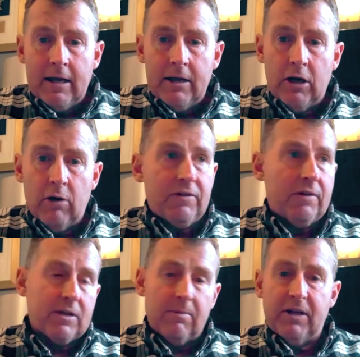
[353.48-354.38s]

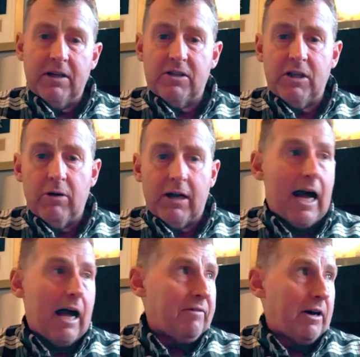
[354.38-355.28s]
if something's due to
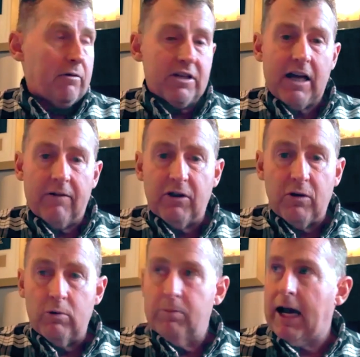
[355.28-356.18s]
calve now this
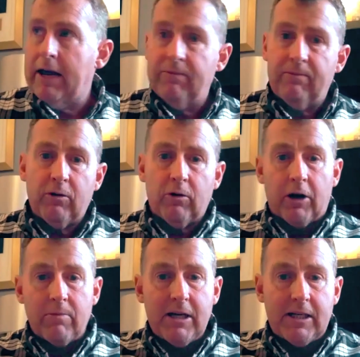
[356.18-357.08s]
afternoon, but I've
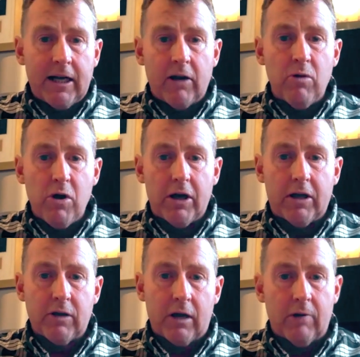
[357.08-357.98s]
got a meeting in
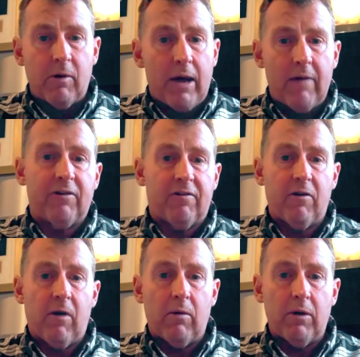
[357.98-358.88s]
work, so I'm going to be away for a
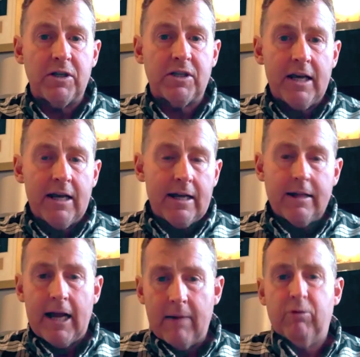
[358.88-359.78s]
few hours,
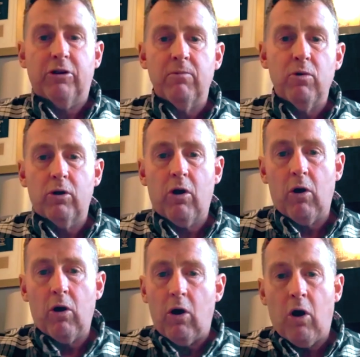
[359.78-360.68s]
then I put the
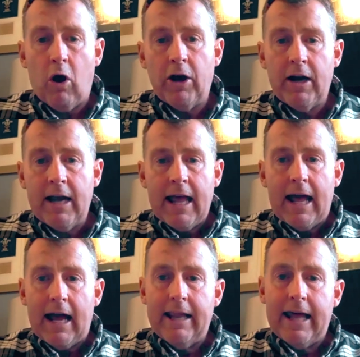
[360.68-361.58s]
Moocall on,
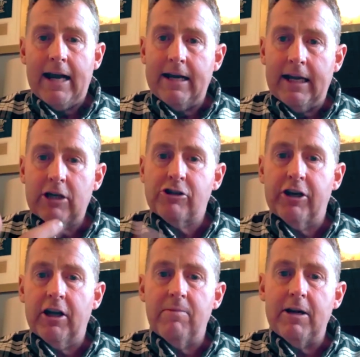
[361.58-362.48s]
and then it'll
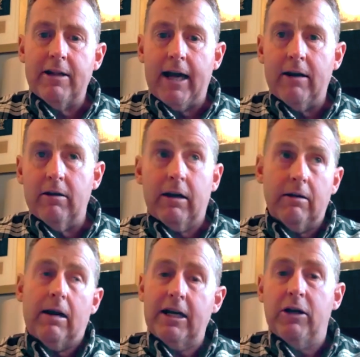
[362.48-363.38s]
trigger me then, look, I need